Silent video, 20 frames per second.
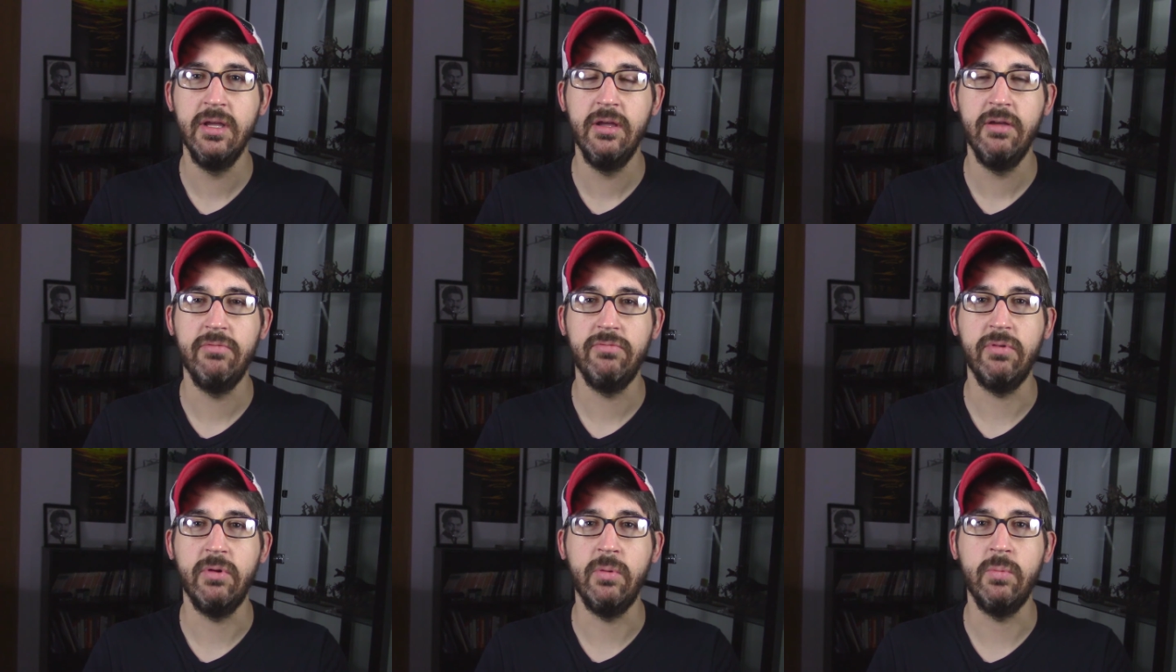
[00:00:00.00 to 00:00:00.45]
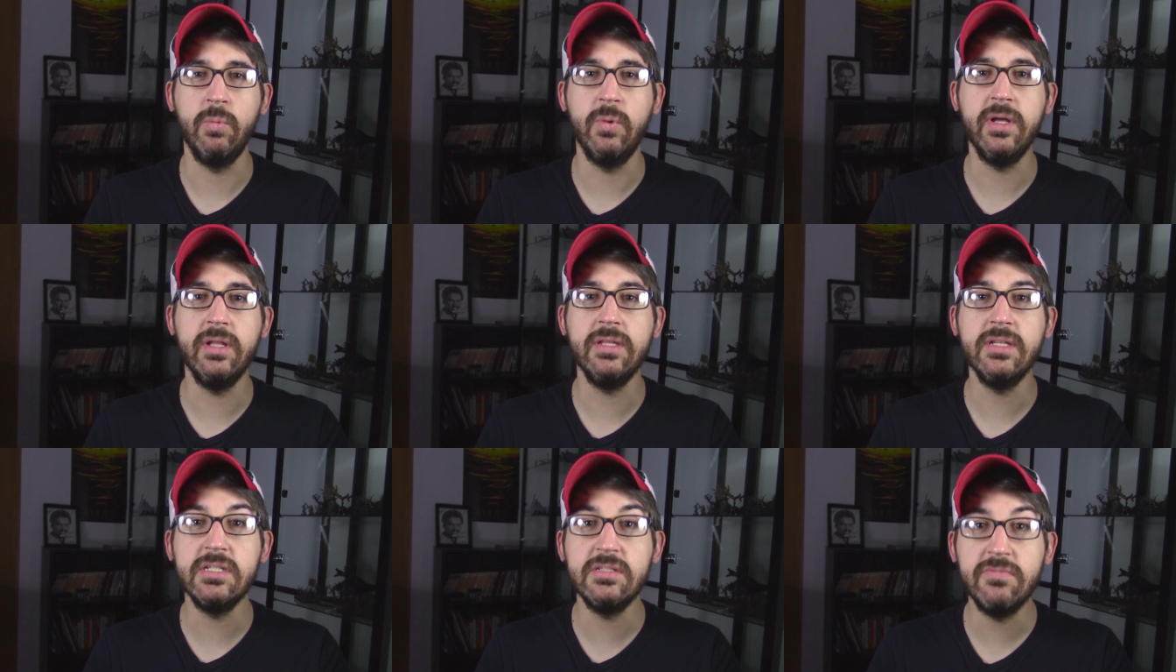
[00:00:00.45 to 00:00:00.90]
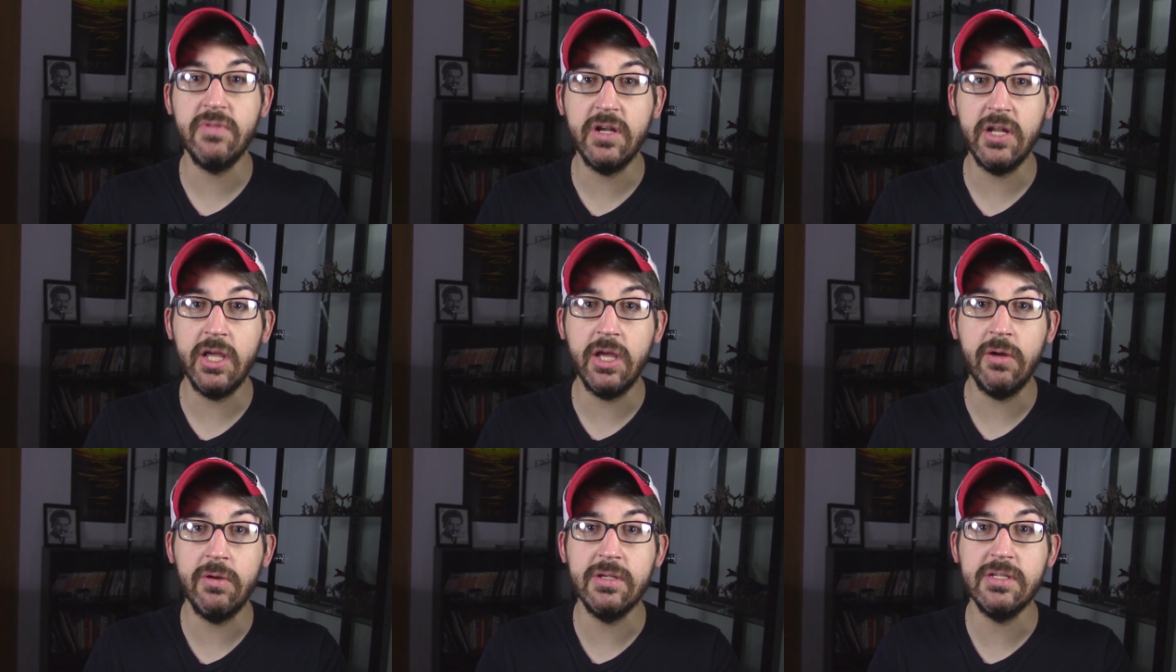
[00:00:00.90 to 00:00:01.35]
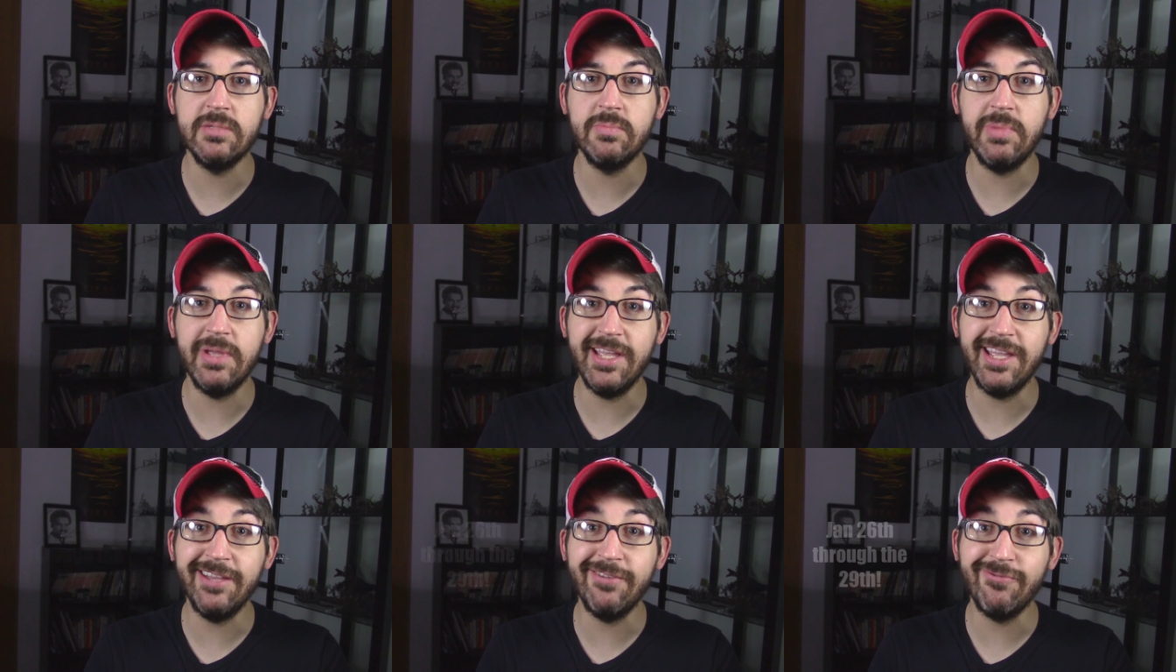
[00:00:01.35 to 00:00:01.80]
from when this video is
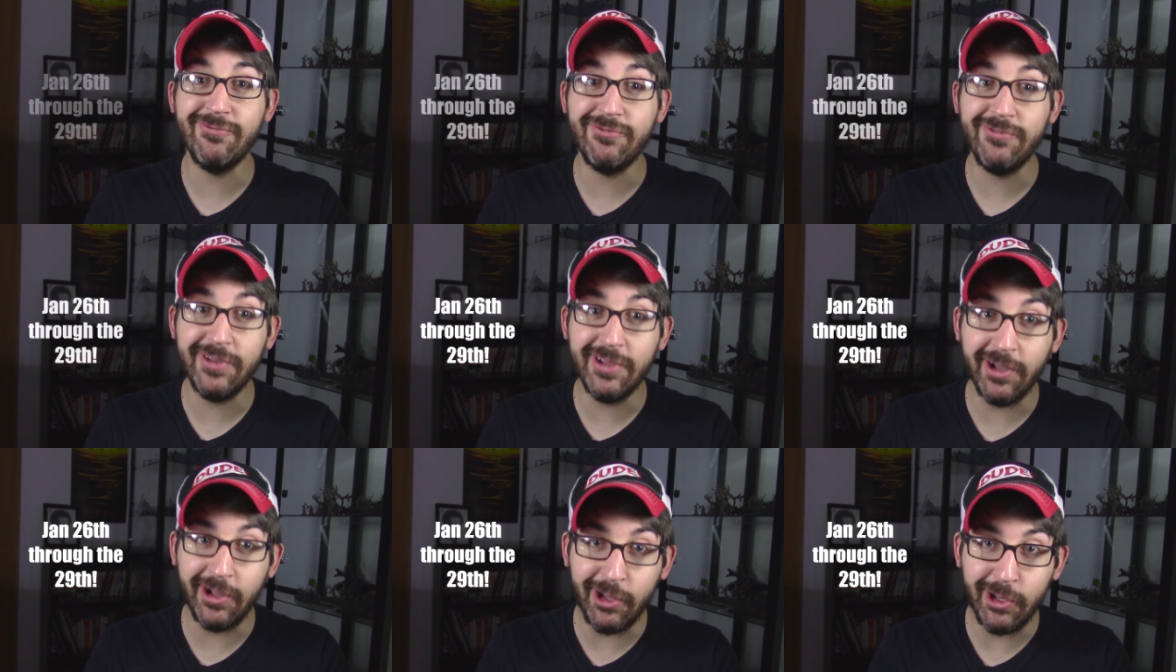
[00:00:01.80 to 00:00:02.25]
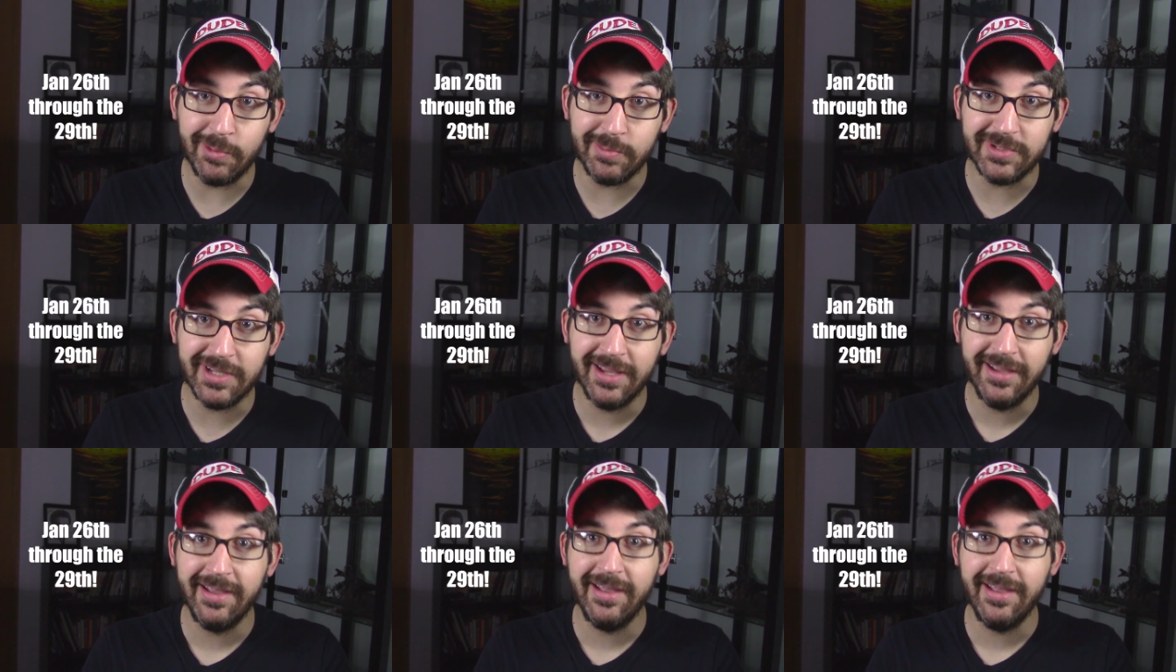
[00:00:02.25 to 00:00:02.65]
being filmed.